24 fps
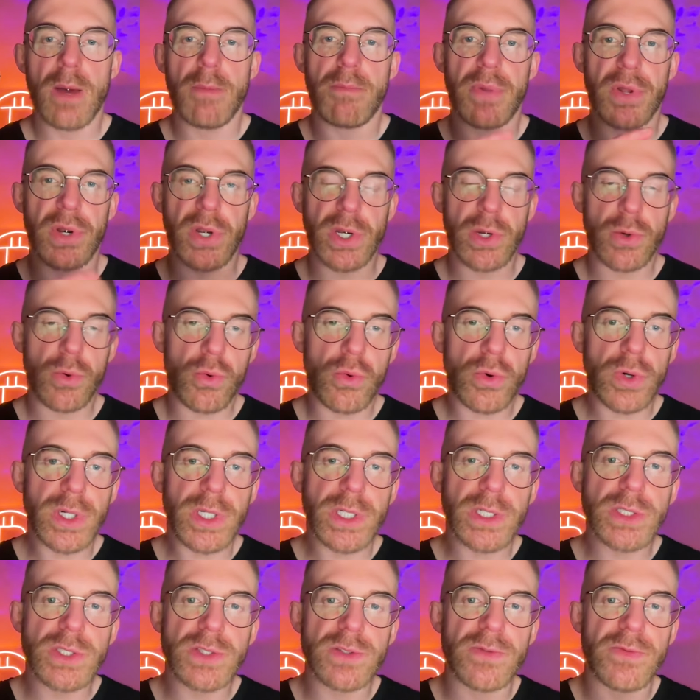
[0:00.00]
But in
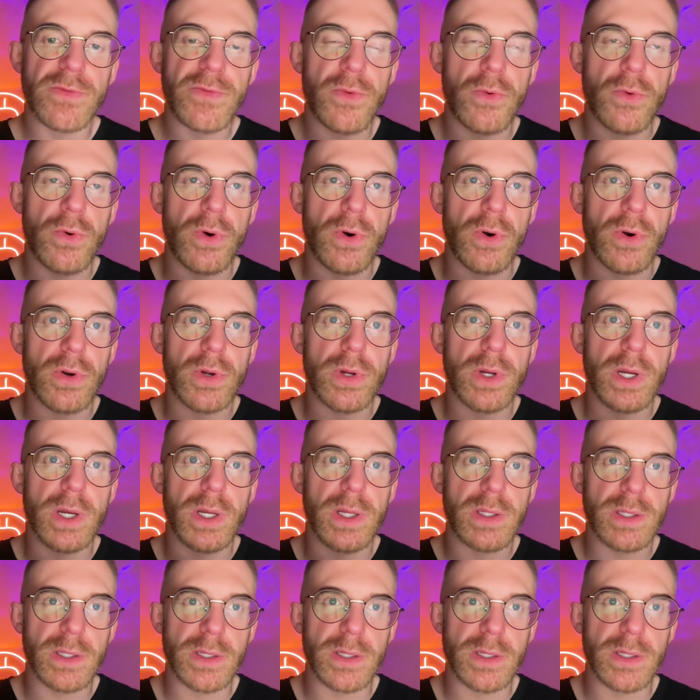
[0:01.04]
order to, for uh,